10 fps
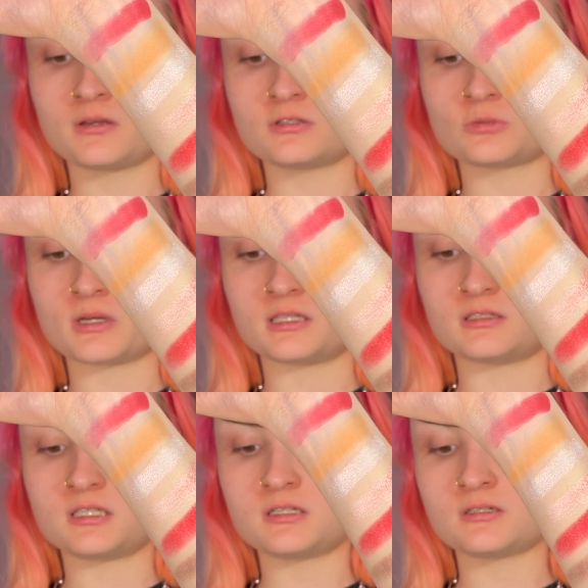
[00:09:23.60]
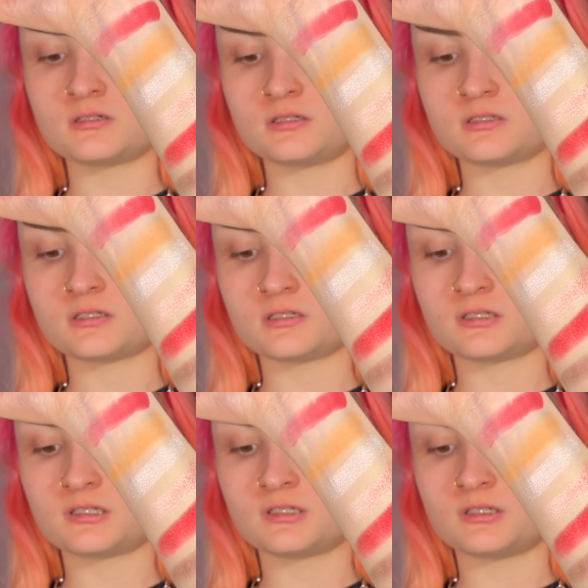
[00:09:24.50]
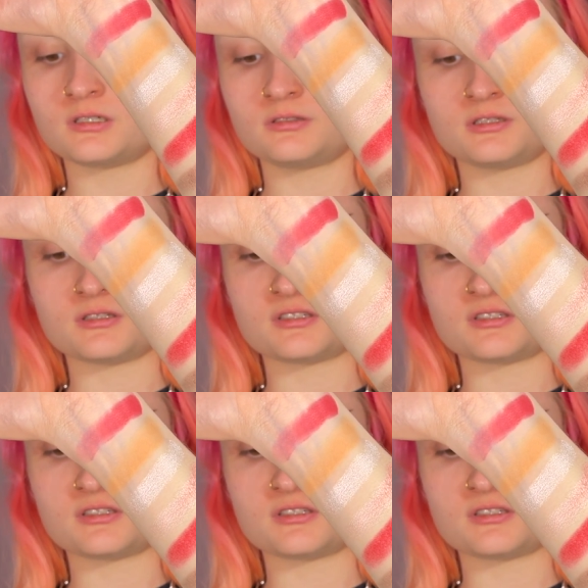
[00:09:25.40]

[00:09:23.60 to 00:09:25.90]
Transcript: Sweat and Tears, To the